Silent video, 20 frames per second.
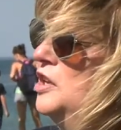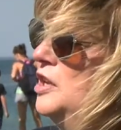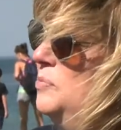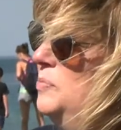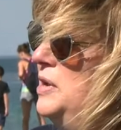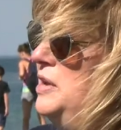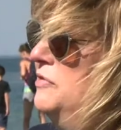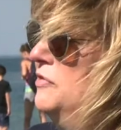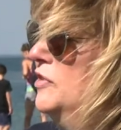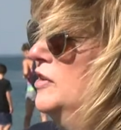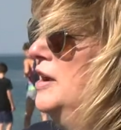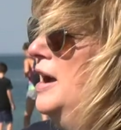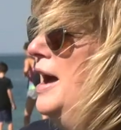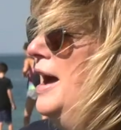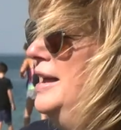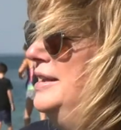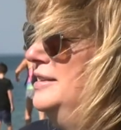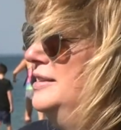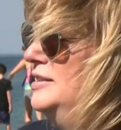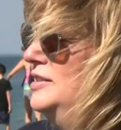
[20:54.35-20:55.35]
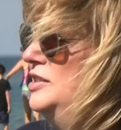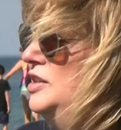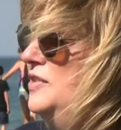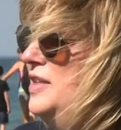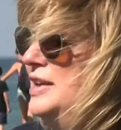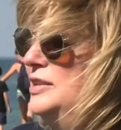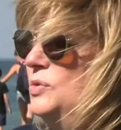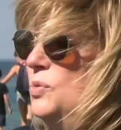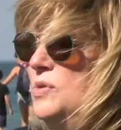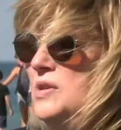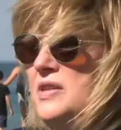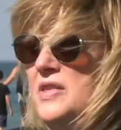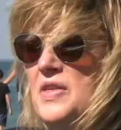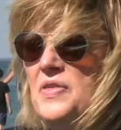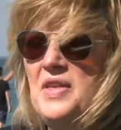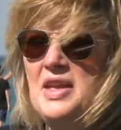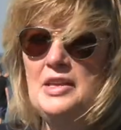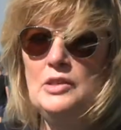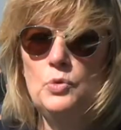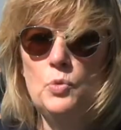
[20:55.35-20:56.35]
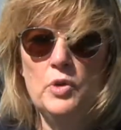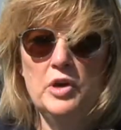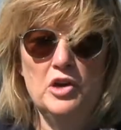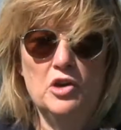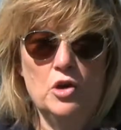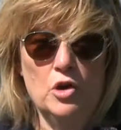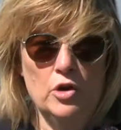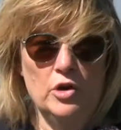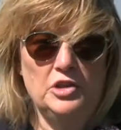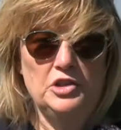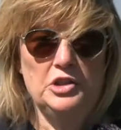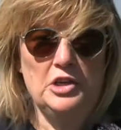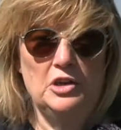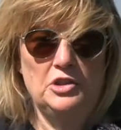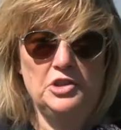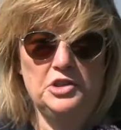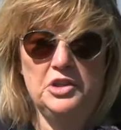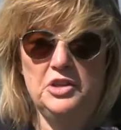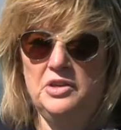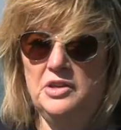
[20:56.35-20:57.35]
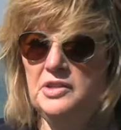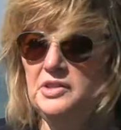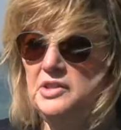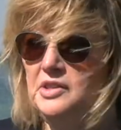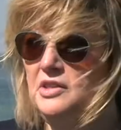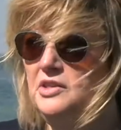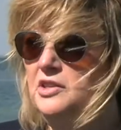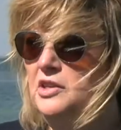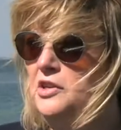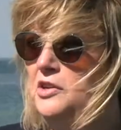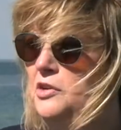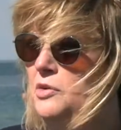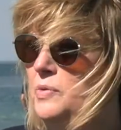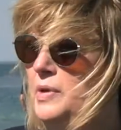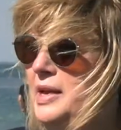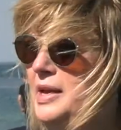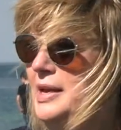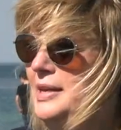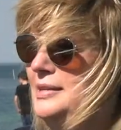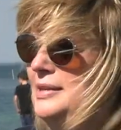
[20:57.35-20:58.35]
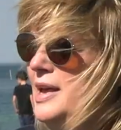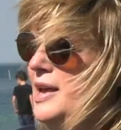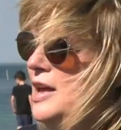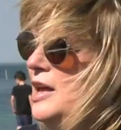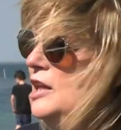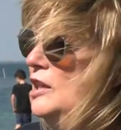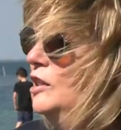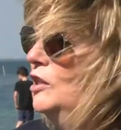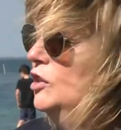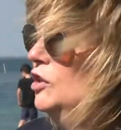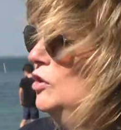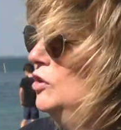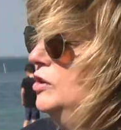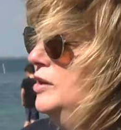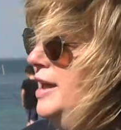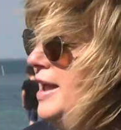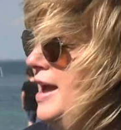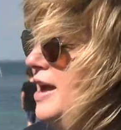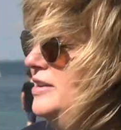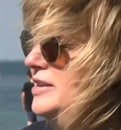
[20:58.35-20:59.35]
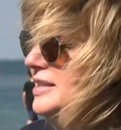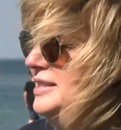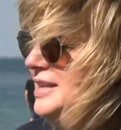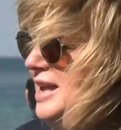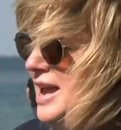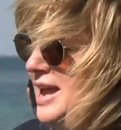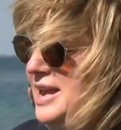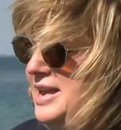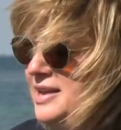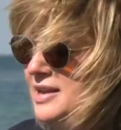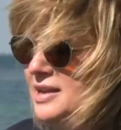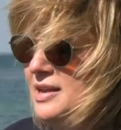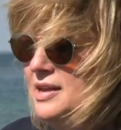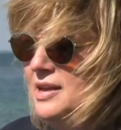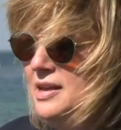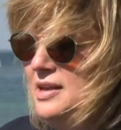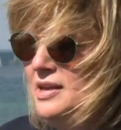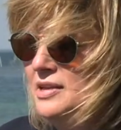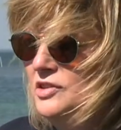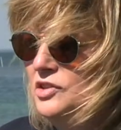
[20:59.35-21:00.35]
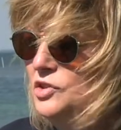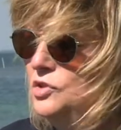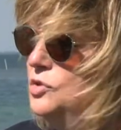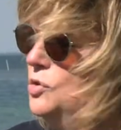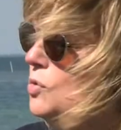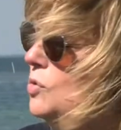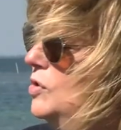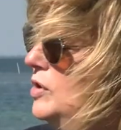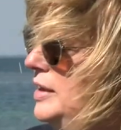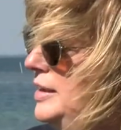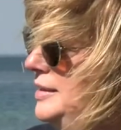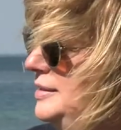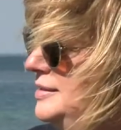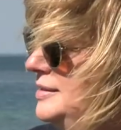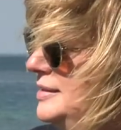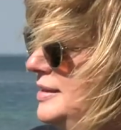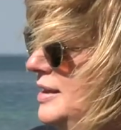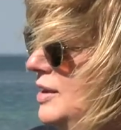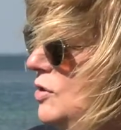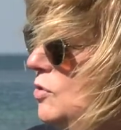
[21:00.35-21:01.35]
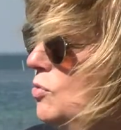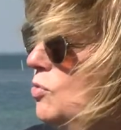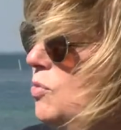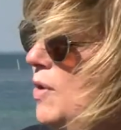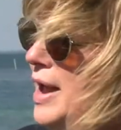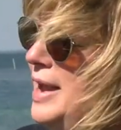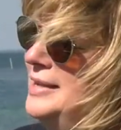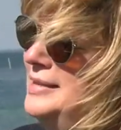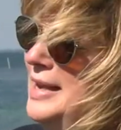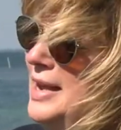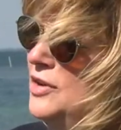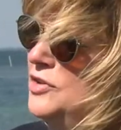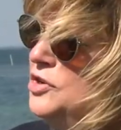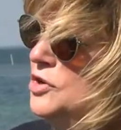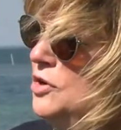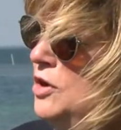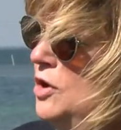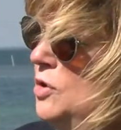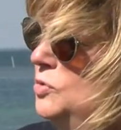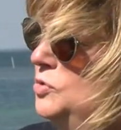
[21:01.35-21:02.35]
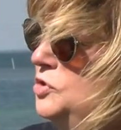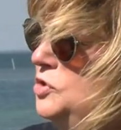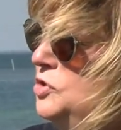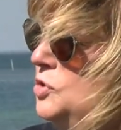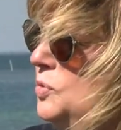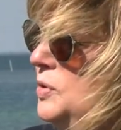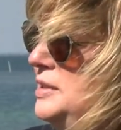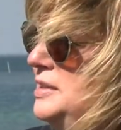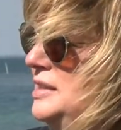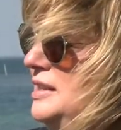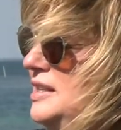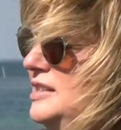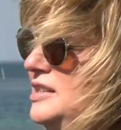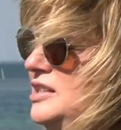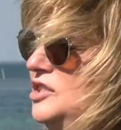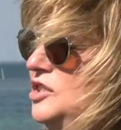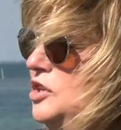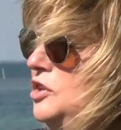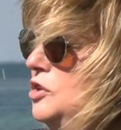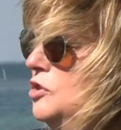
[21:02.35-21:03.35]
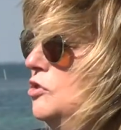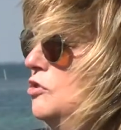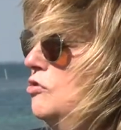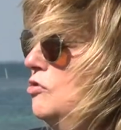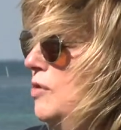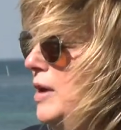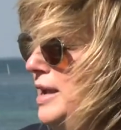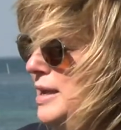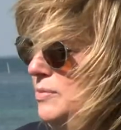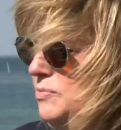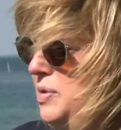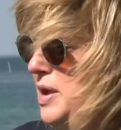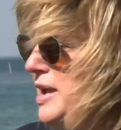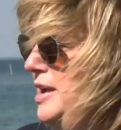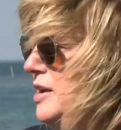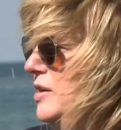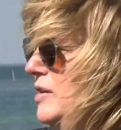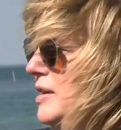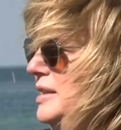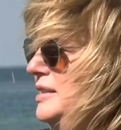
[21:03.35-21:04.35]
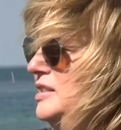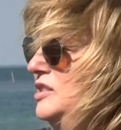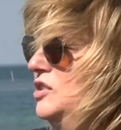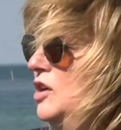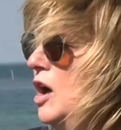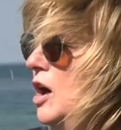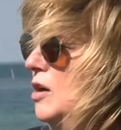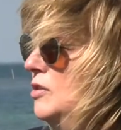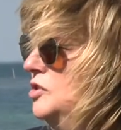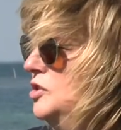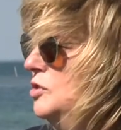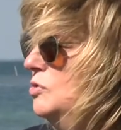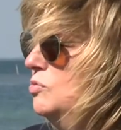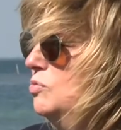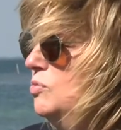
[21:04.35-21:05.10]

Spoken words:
could be forgotten. So that's one of the things we're encouraging our students to do is learn how to take stories. Yes. Write down your own stories, listen to your grandparents, talk to